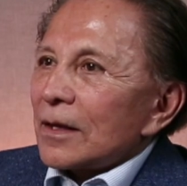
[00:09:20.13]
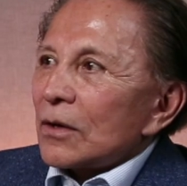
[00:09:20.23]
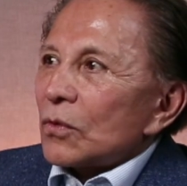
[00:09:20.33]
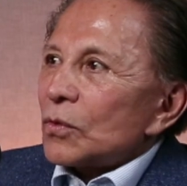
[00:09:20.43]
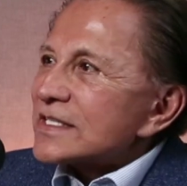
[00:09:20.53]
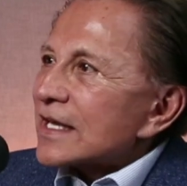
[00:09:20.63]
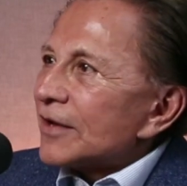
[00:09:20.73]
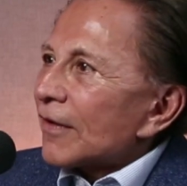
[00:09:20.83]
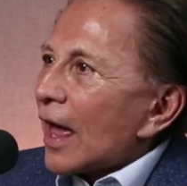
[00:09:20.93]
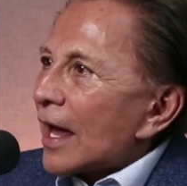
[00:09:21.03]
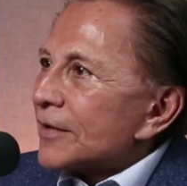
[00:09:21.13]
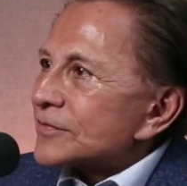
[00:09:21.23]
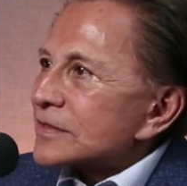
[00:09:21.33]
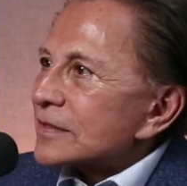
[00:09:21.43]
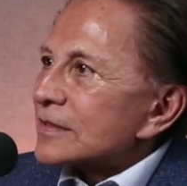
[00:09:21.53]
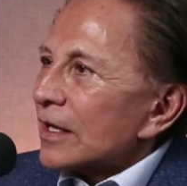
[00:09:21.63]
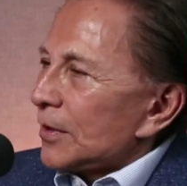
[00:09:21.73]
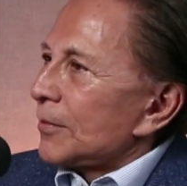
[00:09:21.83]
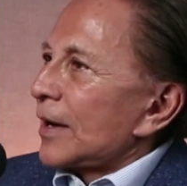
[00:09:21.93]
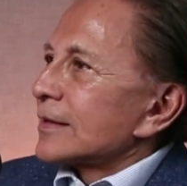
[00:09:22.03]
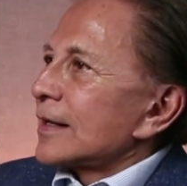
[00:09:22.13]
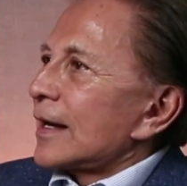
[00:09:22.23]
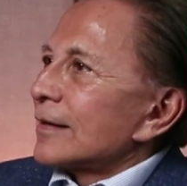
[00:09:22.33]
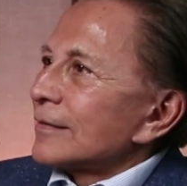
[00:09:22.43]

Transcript: we save lives. Tell me about that